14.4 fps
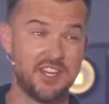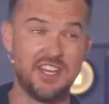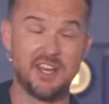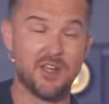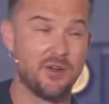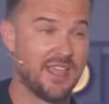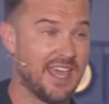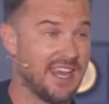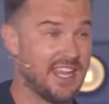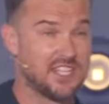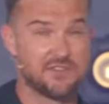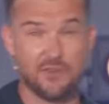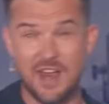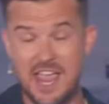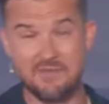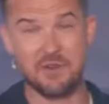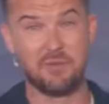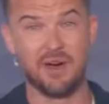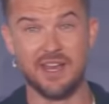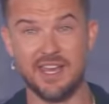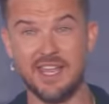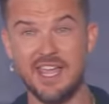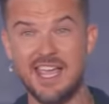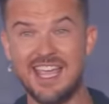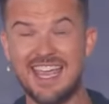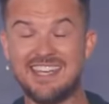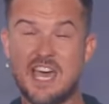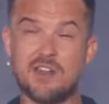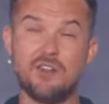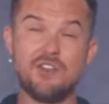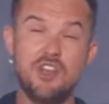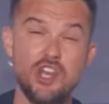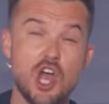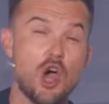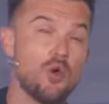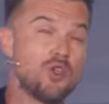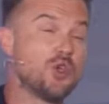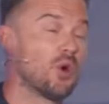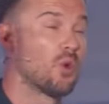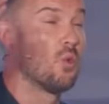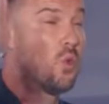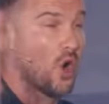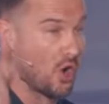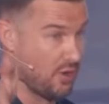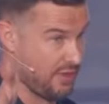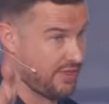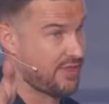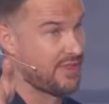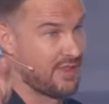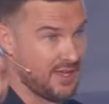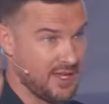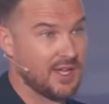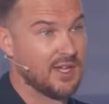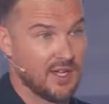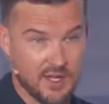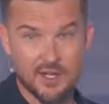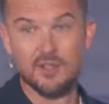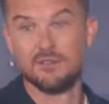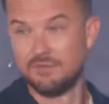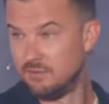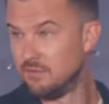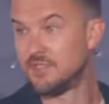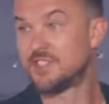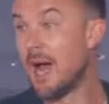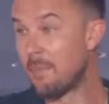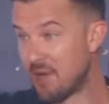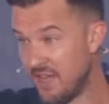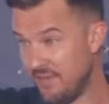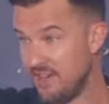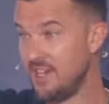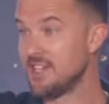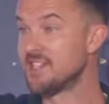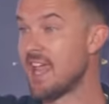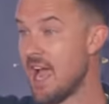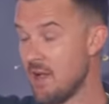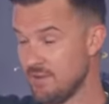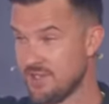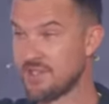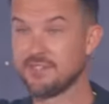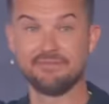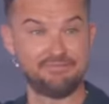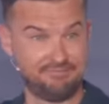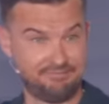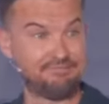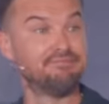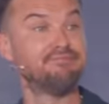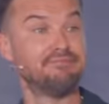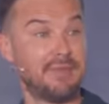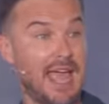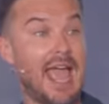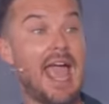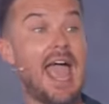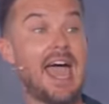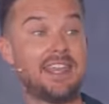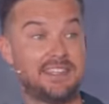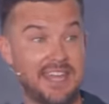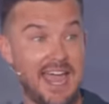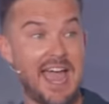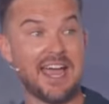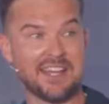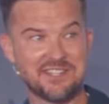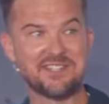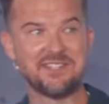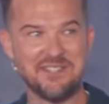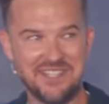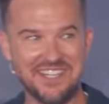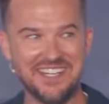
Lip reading: you need to go get it. It's for everybody, entitled Know Your Worth. Stop giving discounts, add tax,